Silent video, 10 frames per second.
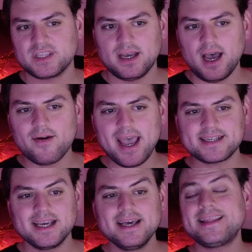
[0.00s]
All
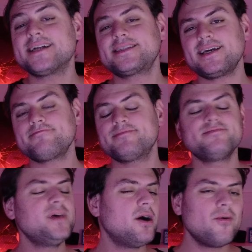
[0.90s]
right, that's it.
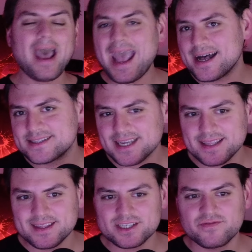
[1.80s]
No ads
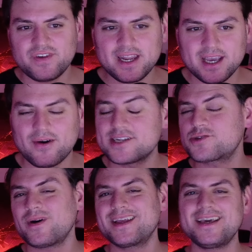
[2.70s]
in this video. I just
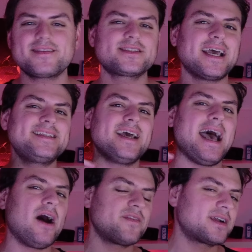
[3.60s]
wanted to get this idea
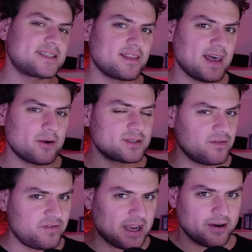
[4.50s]
out there because I thought it was a
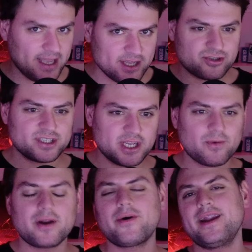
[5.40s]
very interesting
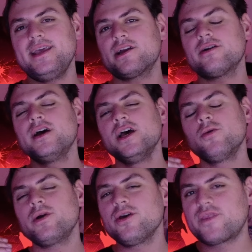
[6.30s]
one. I want to hear
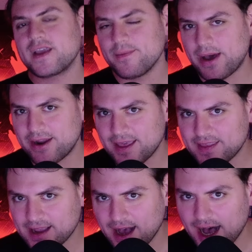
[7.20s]
what you think about it in
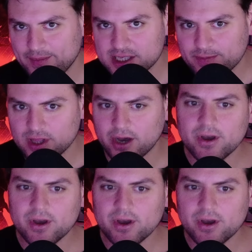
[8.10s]
the comments below.